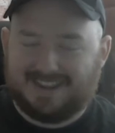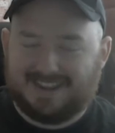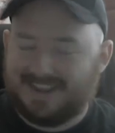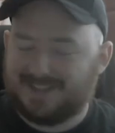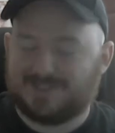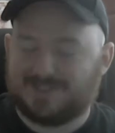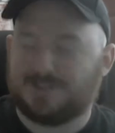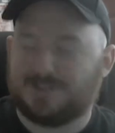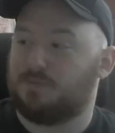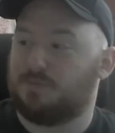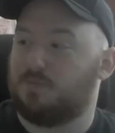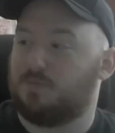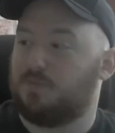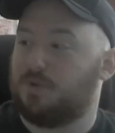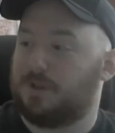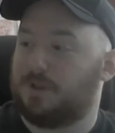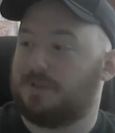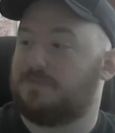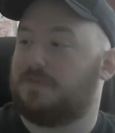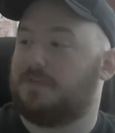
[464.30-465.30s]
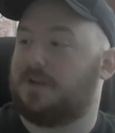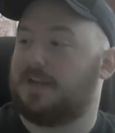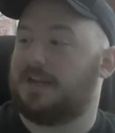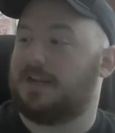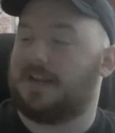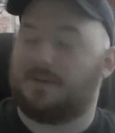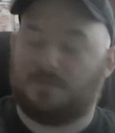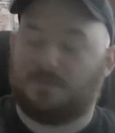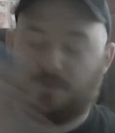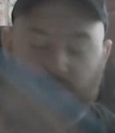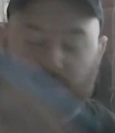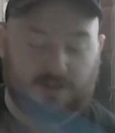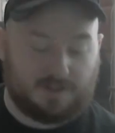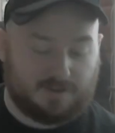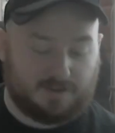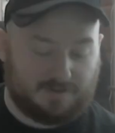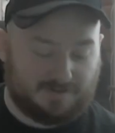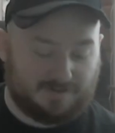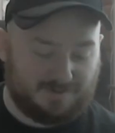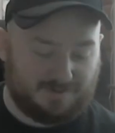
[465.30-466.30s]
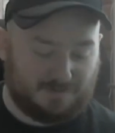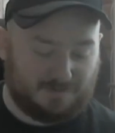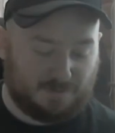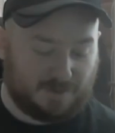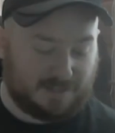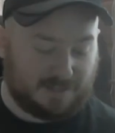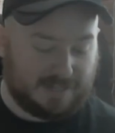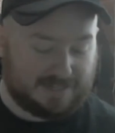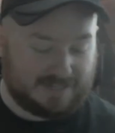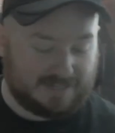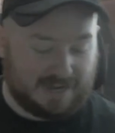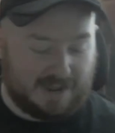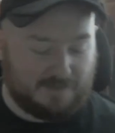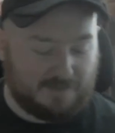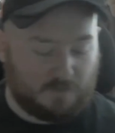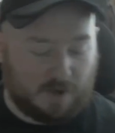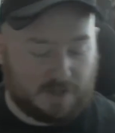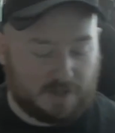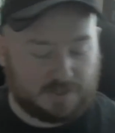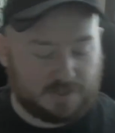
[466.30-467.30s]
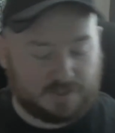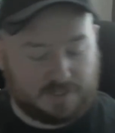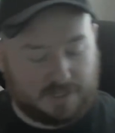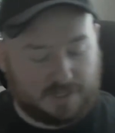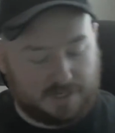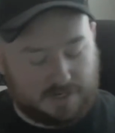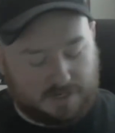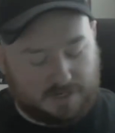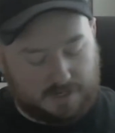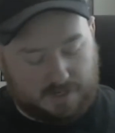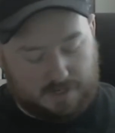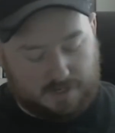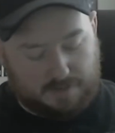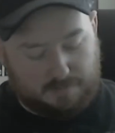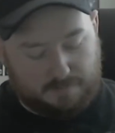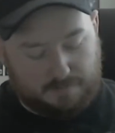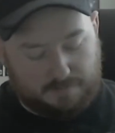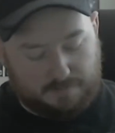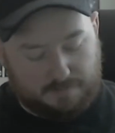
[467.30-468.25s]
it's just really funny, and I really, really liked it. I've watched it, I